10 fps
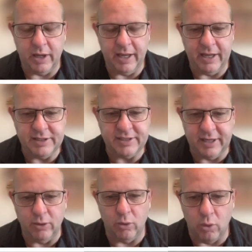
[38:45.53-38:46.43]
a
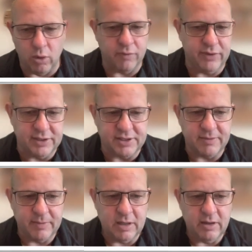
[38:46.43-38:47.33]
single orifice
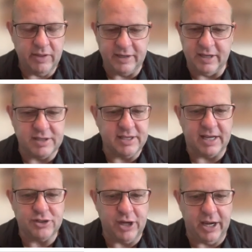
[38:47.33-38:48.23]
that does
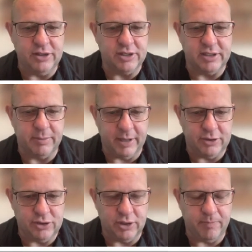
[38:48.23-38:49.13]
not change in
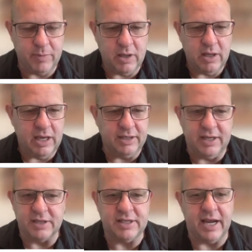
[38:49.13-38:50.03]
dimension. It
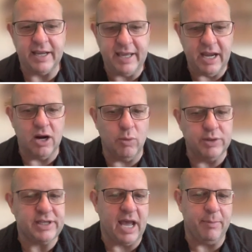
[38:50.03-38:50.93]
does not care
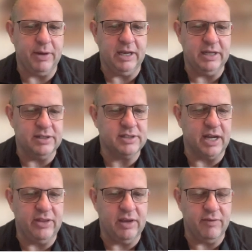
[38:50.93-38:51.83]
what's happening
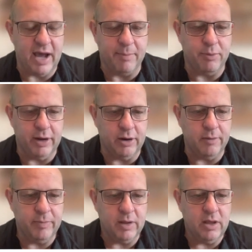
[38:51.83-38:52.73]
inside the evaporator.
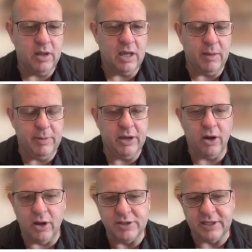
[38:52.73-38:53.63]
And
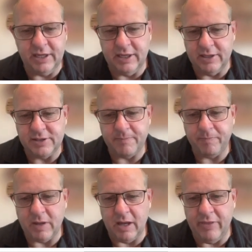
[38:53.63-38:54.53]
because it is
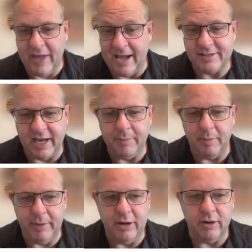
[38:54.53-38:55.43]
that type
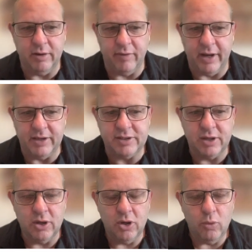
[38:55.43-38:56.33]
of metering device,
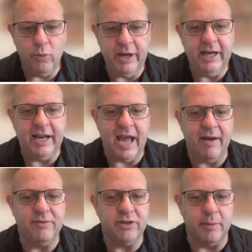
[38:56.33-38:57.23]
we need to
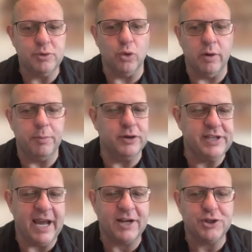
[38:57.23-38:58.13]
have some sort of
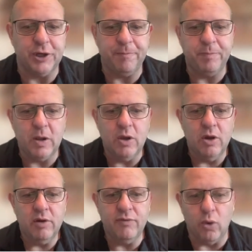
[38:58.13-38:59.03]
protection
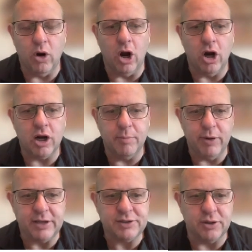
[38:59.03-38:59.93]
for our
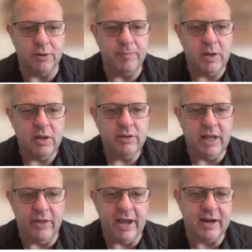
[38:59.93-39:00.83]
compressor.
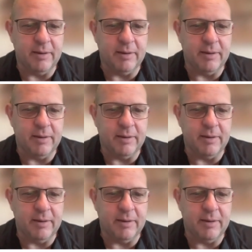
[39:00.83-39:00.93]
Now that